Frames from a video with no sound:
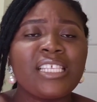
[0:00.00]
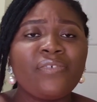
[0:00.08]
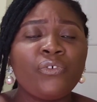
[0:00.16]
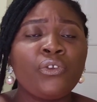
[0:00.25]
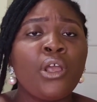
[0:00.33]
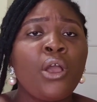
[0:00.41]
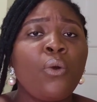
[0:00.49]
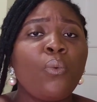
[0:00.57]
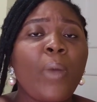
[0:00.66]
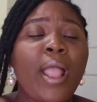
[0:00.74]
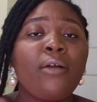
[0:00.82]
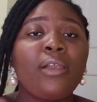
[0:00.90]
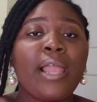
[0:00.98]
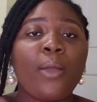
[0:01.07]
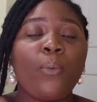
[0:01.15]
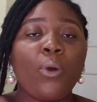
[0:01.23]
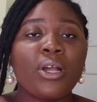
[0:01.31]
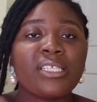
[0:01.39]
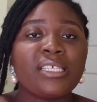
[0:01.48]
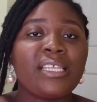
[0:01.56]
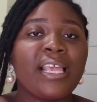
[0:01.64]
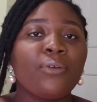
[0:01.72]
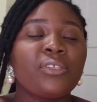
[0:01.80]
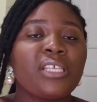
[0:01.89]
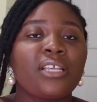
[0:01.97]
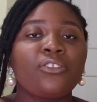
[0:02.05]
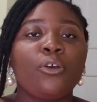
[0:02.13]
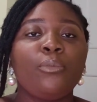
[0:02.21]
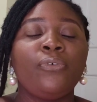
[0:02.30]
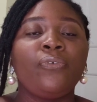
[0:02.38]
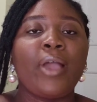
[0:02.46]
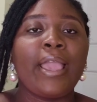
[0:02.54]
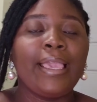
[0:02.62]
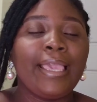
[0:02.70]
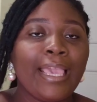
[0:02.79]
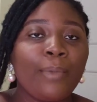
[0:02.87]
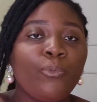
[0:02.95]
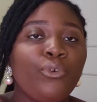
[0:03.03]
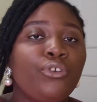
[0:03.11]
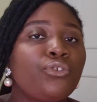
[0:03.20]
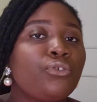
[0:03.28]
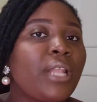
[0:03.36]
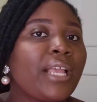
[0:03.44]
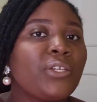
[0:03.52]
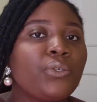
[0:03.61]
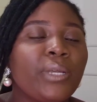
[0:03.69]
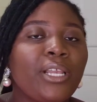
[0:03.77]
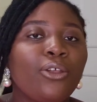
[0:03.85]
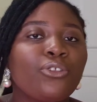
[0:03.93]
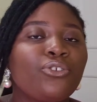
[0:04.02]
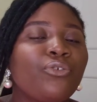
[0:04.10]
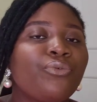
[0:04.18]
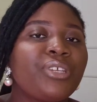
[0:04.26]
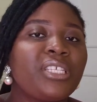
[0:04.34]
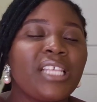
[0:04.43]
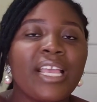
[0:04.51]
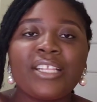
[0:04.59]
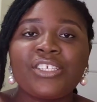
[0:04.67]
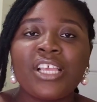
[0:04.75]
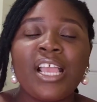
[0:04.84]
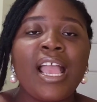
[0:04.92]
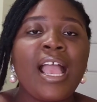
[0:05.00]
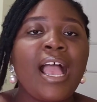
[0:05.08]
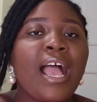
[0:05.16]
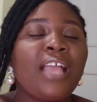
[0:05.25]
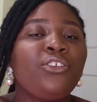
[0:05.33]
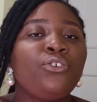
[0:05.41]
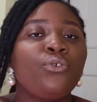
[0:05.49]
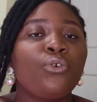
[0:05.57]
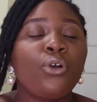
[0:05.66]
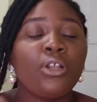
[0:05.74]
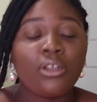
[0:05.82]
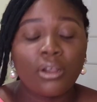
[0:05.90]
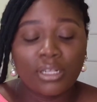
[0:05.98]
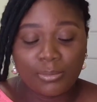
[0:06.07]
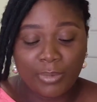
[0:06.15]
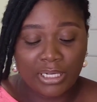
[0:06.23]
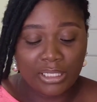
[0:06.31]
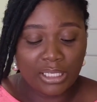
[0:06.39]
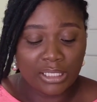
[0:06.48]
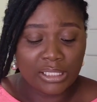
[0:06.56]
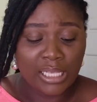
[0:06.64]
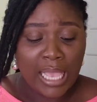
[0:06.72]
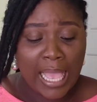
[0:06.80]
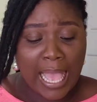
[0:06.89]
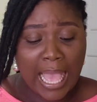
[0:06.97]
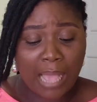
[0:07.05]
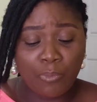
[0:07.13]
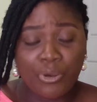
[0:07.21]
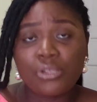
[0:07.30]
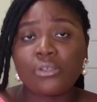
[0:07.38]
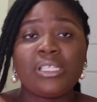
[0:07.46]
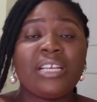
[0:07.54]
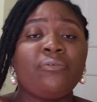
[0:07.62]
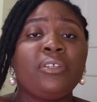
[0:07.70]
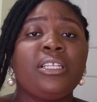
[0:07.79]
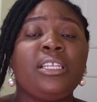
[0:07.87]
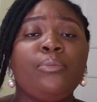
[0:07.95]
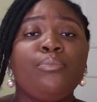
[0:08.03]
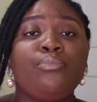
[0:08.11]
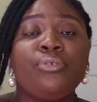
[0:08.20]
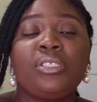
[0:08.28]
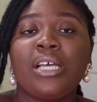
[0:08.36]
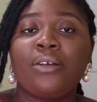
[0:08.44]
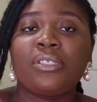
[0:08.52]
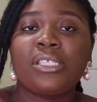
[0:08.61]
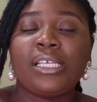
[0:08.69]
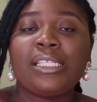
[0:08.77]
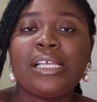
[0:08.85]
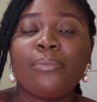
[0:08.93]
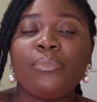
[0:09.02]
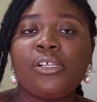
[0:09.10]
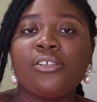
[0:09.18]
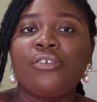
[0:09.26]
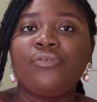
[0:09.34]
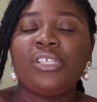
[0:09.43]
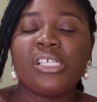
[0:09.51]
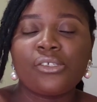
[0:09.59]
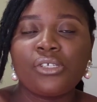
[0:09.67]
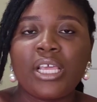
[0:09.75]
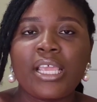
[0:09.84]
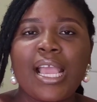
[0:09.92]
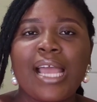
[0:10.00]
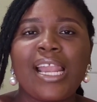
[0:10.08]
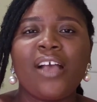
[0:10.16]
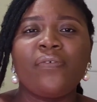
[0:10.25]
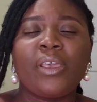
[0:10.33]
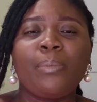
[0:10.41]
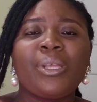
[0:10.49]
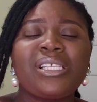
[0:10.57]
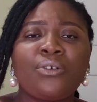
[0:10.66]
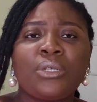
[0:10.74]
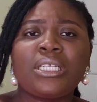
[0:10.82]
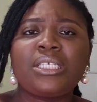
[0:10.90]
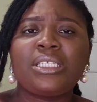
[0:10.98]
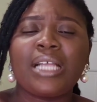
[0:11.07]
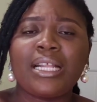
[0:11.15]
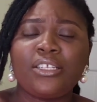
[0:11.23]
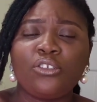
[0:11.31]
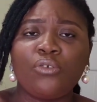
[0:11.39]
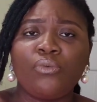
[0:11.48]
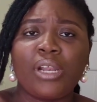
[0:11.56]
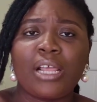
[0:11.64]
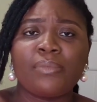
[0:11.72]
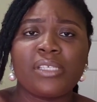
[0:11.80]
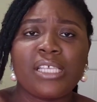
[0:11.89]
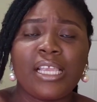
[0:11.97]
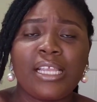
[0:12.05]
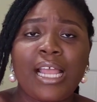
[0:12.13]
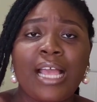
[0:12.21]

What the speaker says: Even while I worked in the health sector before I came, we used to like do a lot of research and, you know, conduct many things. I'm going to definitely put out a template of this so that you can have a better understanding of what I'm saying.